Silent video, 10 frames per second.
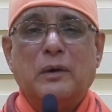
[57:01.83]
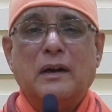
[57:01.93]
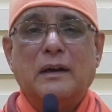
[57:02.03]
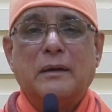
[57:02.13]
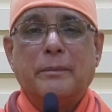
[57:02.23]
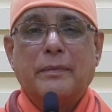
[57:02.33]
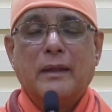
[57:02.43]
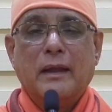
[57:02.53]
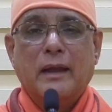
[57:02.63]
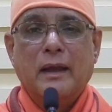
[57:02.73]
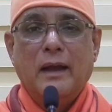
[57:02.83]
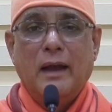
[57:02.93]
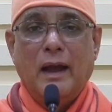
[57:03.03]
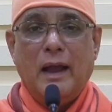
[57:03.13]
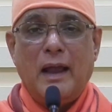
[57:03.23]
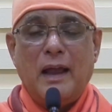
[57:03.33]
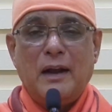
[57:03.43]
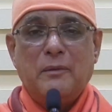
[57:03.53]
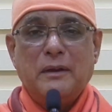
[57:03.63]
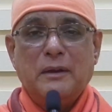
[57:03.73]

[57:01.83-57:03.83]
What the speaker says: world. And when the